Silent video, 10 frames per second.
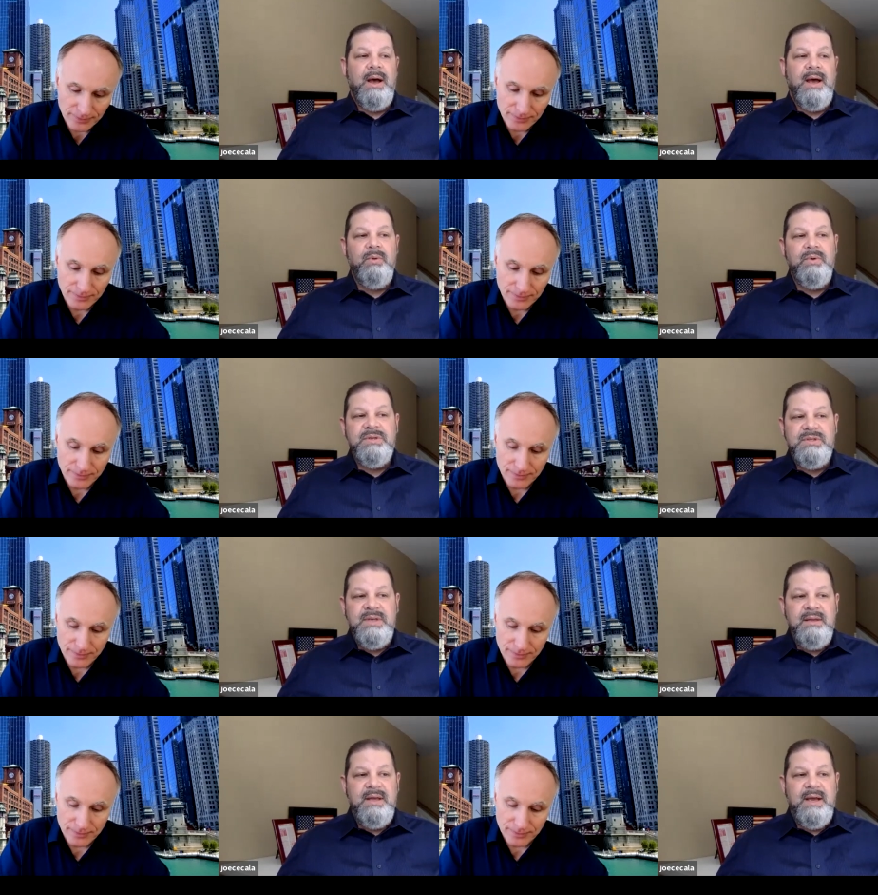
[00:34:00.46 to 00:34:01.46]
Speaker 1: I would
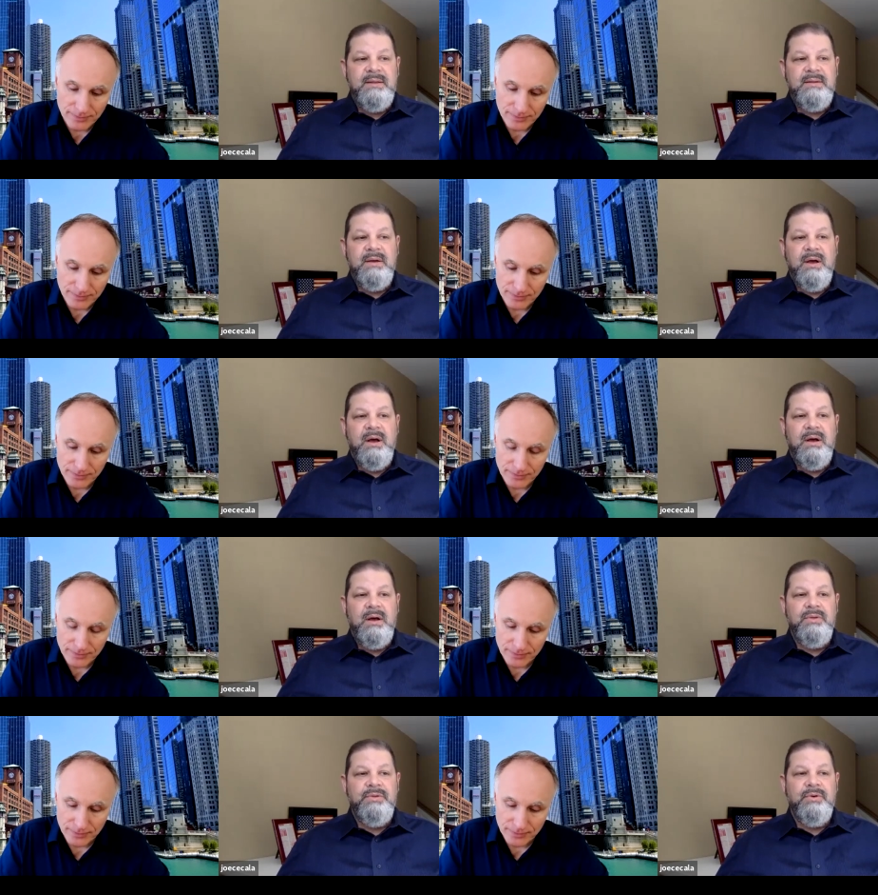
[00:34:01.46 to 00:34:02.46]
say that
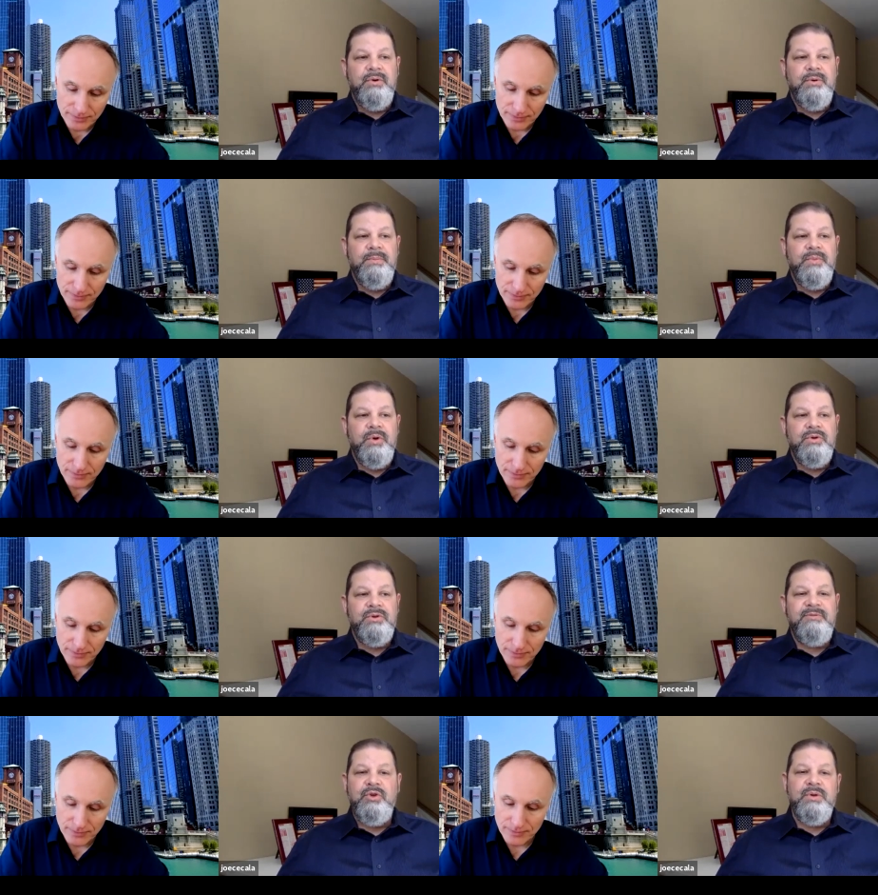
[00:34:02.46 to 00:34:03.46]
there there's
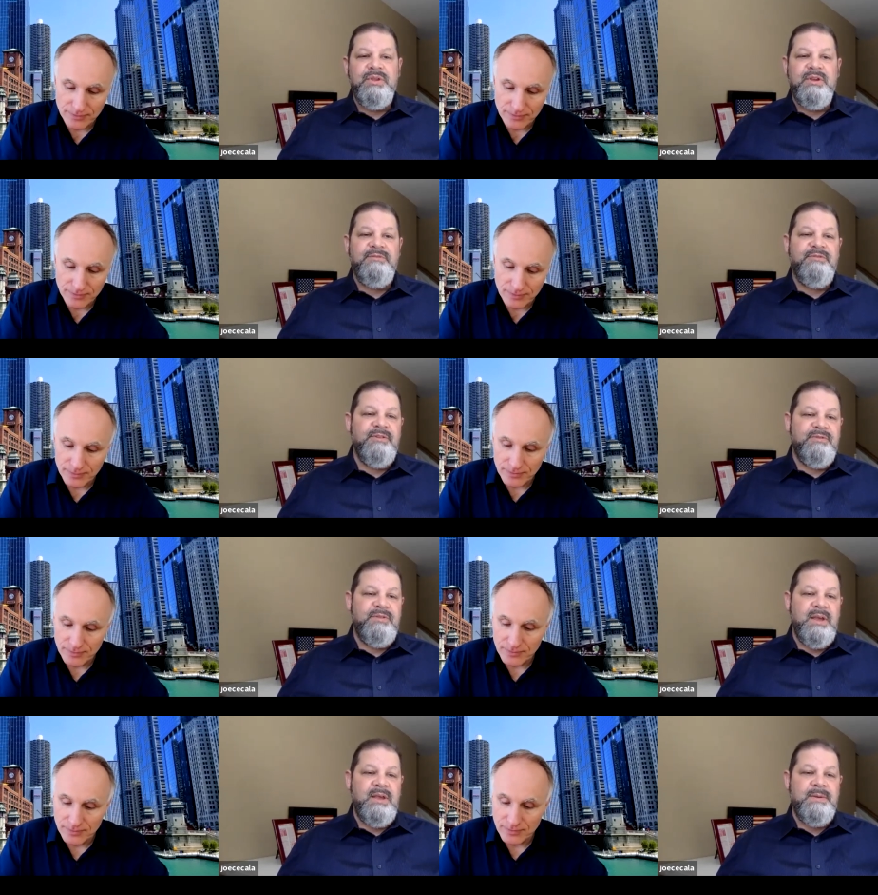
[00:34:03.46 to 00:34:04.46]
fewer than
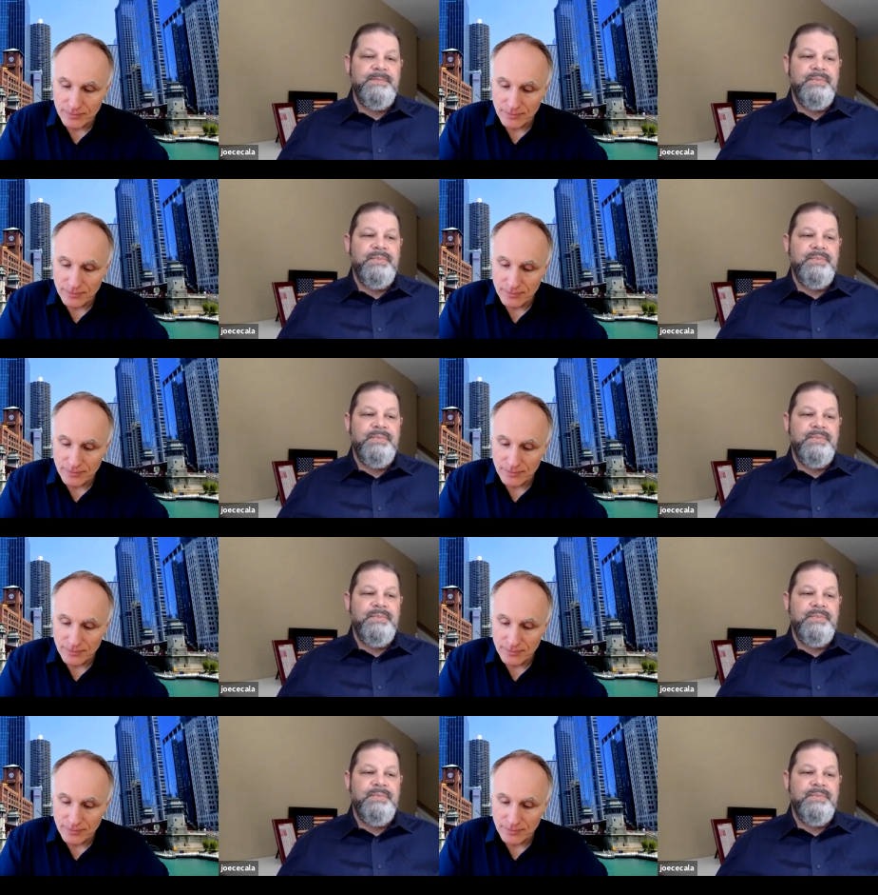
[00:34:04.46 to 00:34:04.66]
50